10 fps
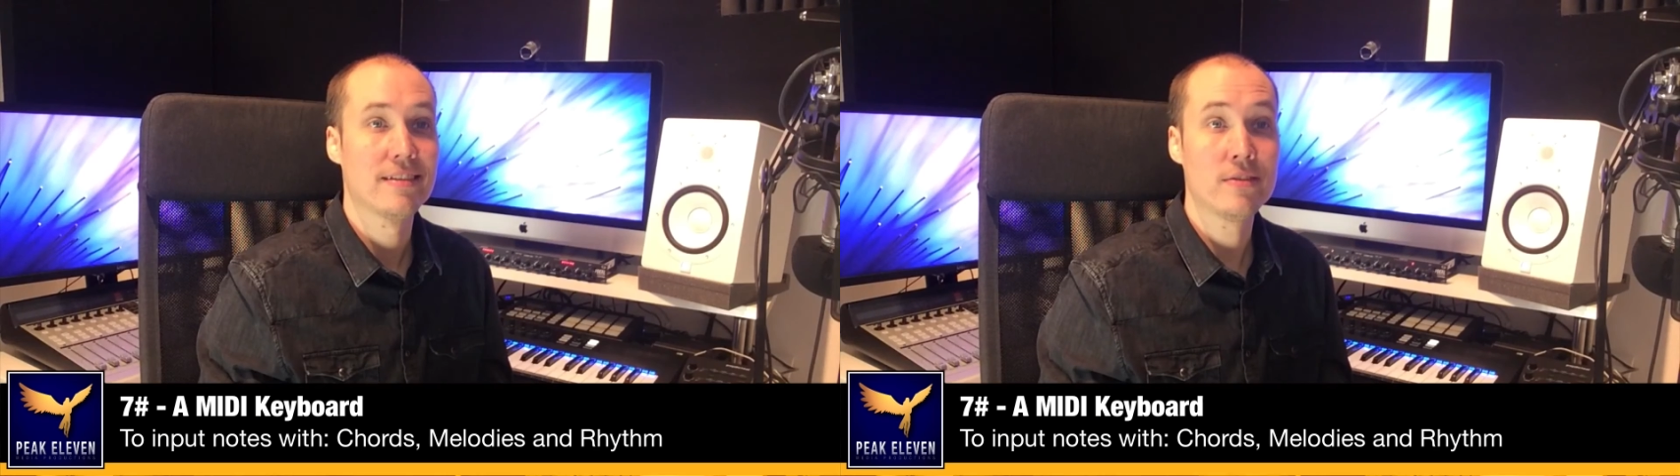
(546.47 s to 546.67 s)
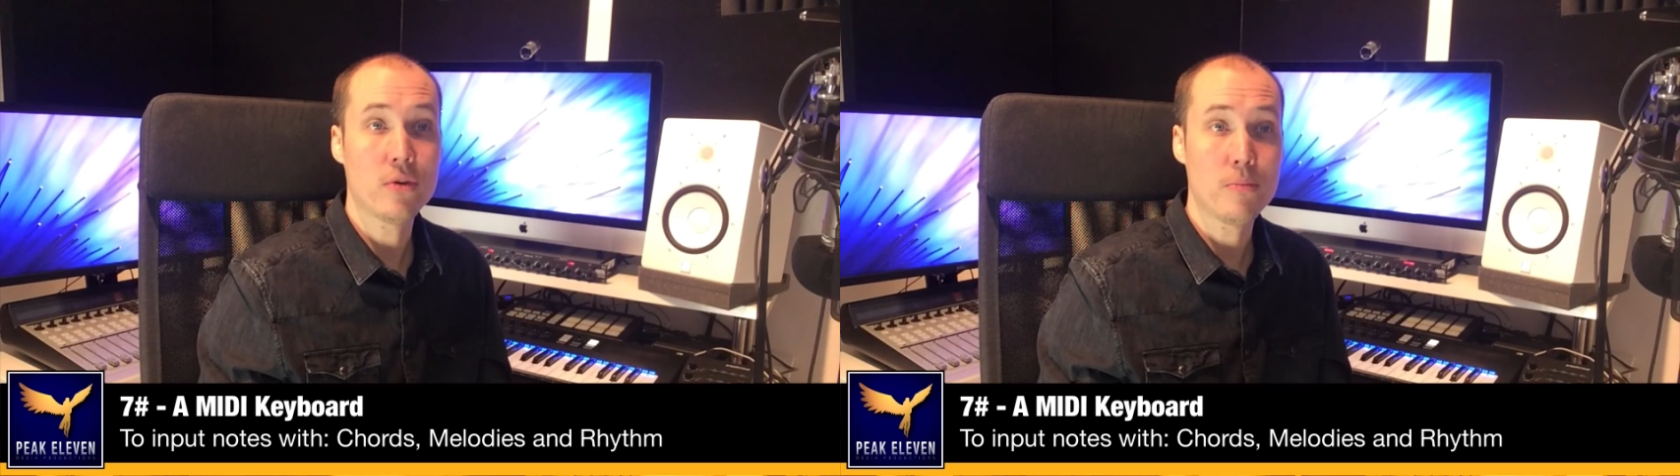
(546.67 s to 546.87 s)

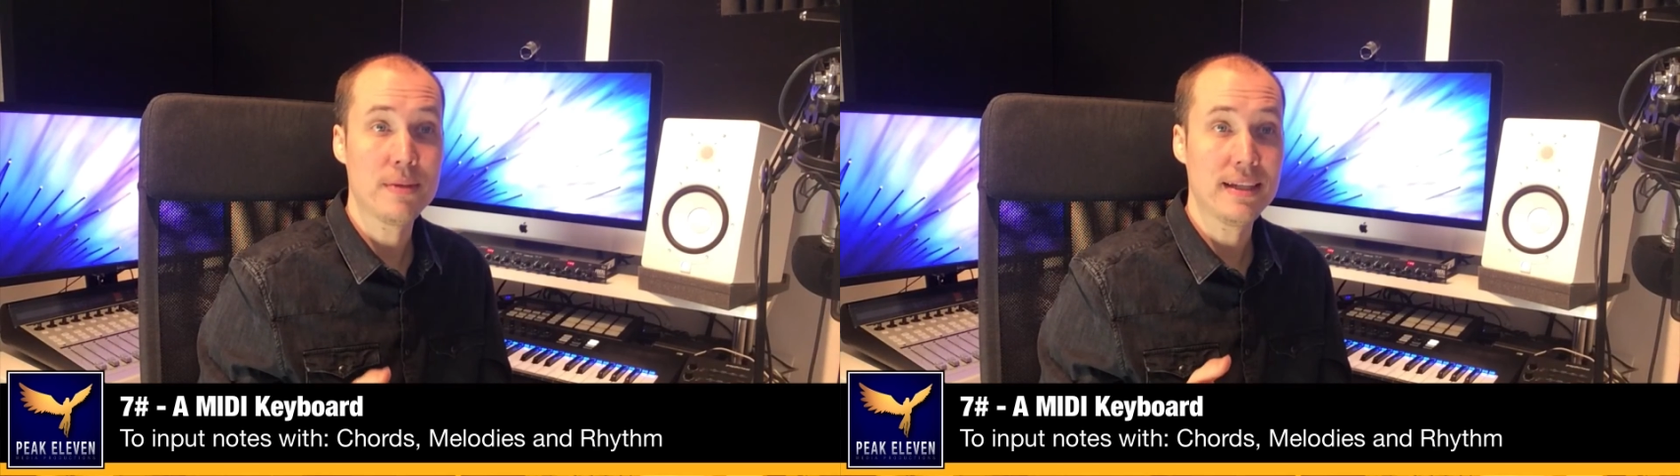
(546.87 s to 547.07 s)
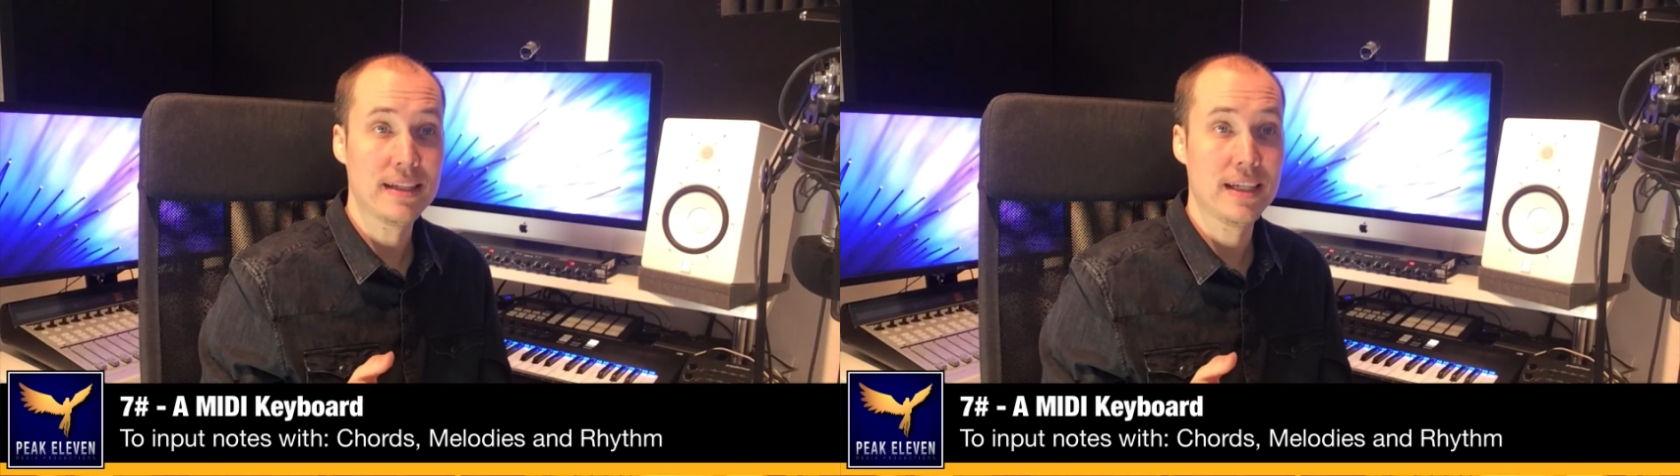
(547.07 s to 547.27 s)
There
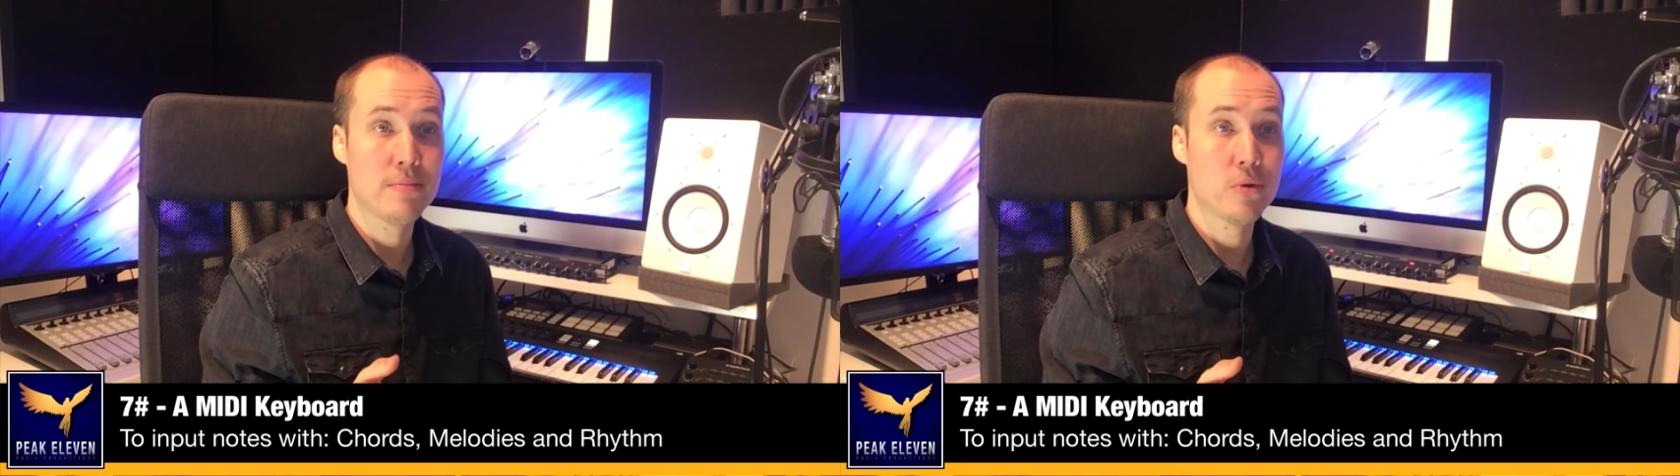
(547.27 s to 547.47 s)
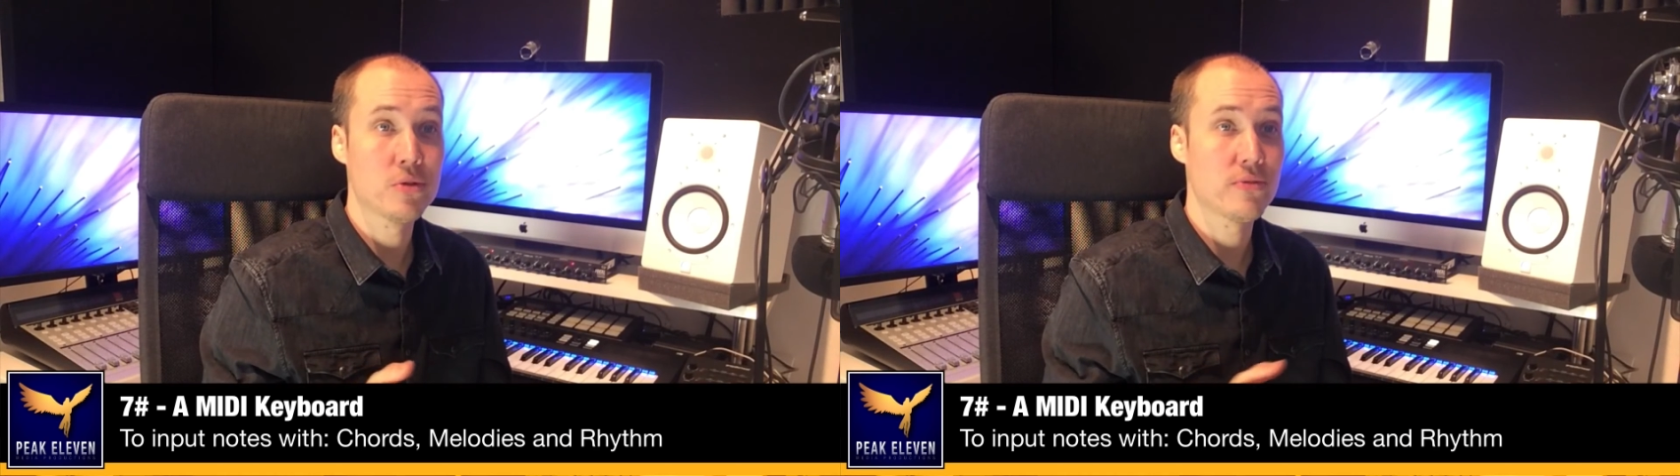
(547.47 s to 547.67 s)
are MIDI
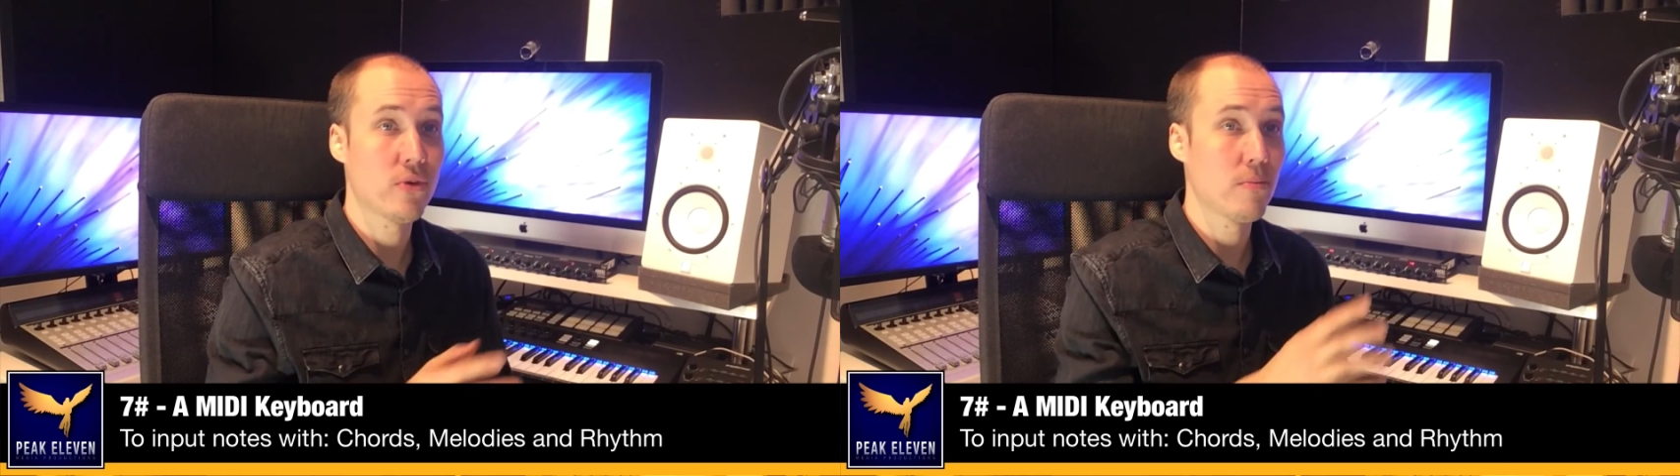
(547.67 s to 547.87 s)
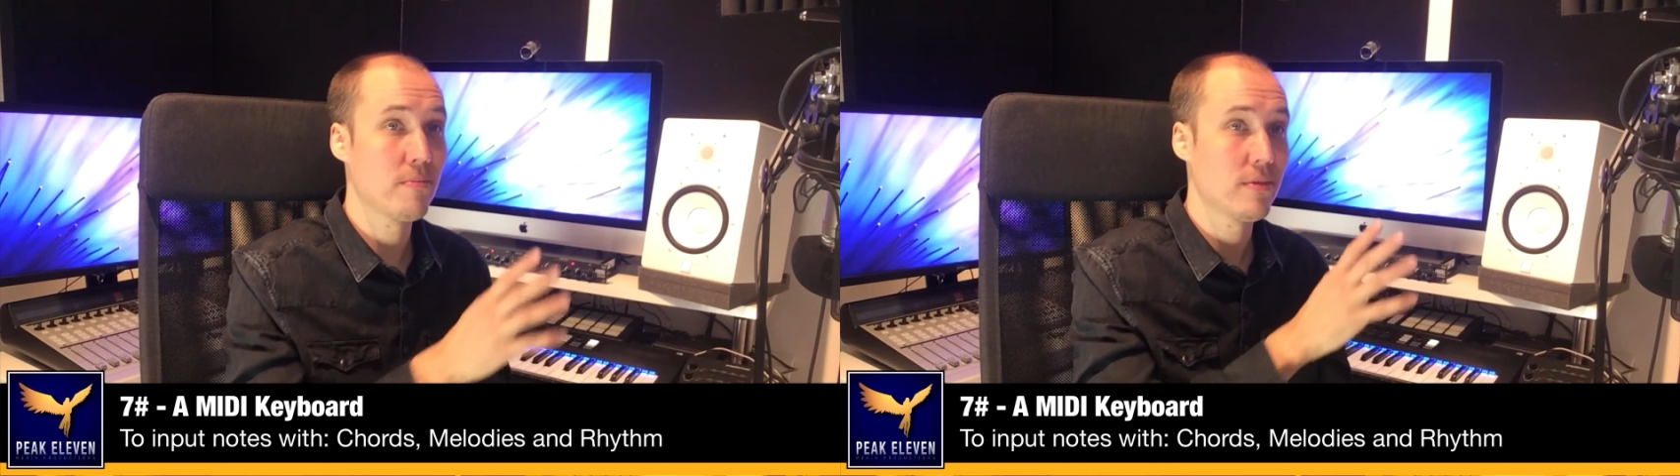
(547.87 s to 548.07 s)

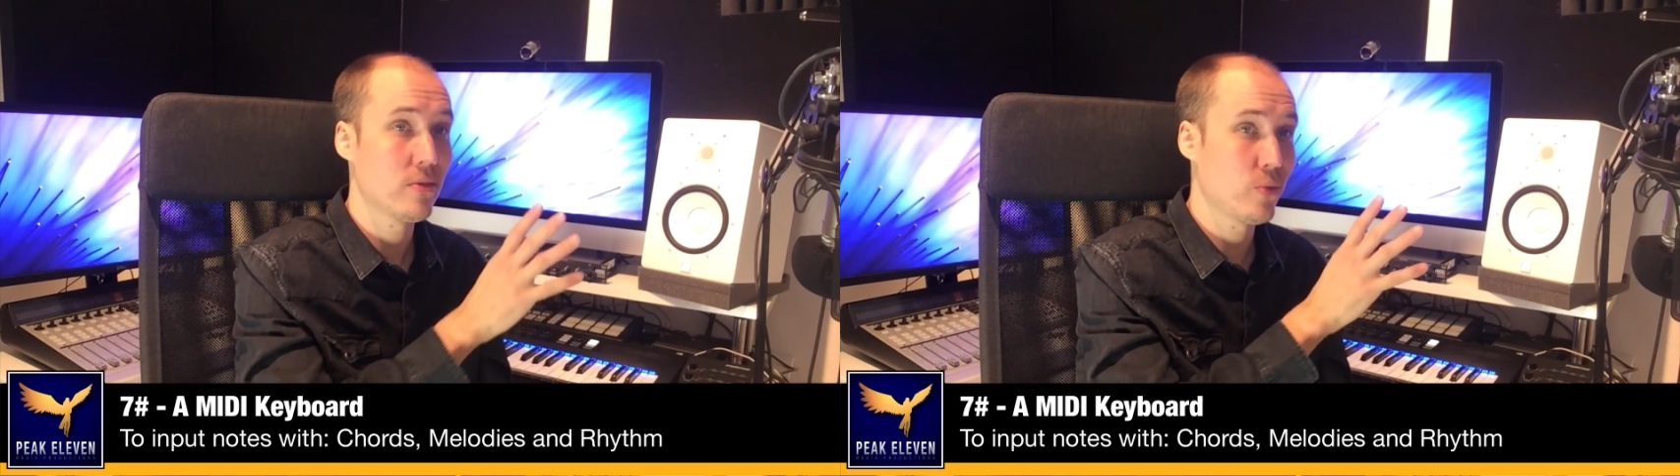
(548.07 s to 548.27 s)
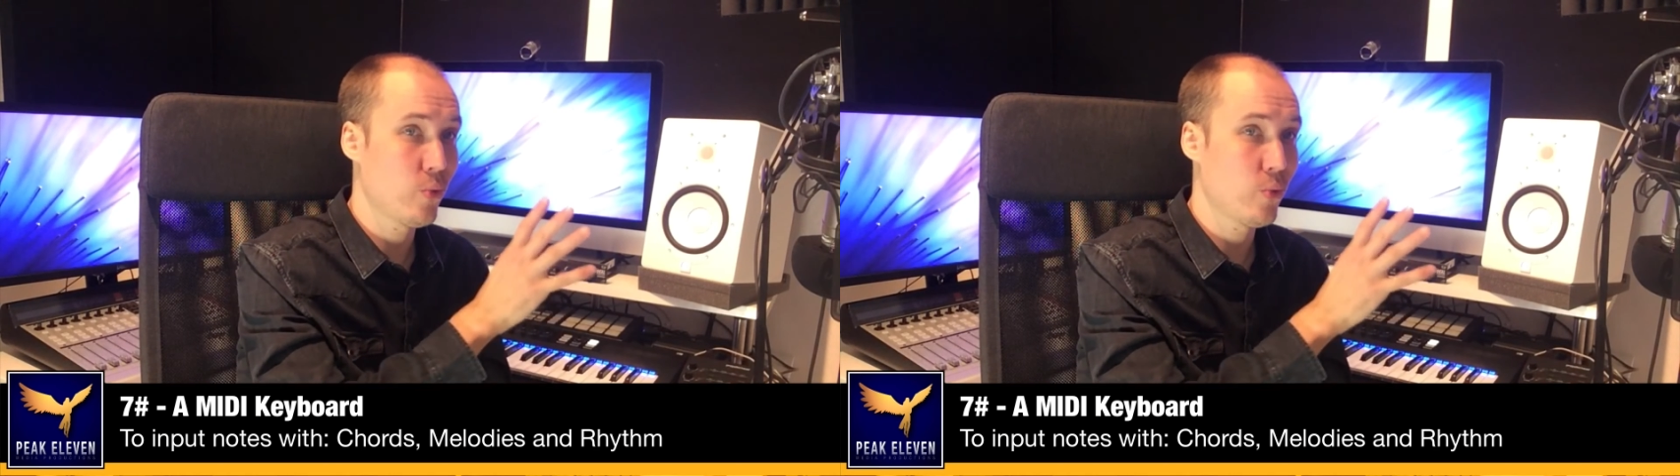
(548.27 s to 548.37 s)
keyboards from